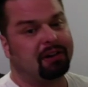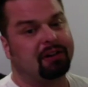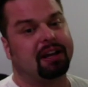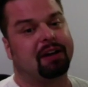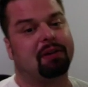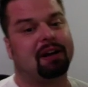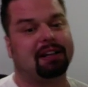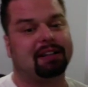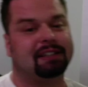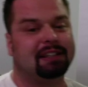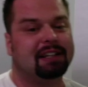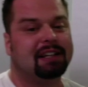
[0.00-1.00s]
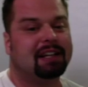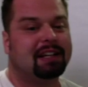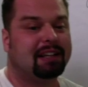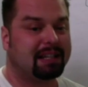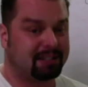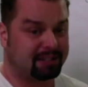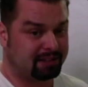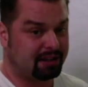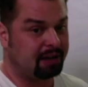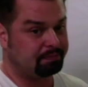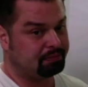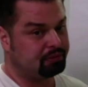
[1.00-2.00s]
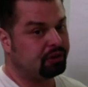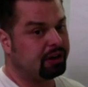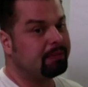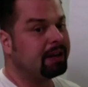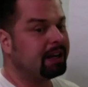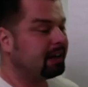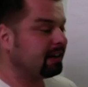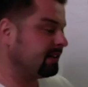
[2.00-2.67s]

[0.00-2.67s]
okay, well, let's stop dreaming here.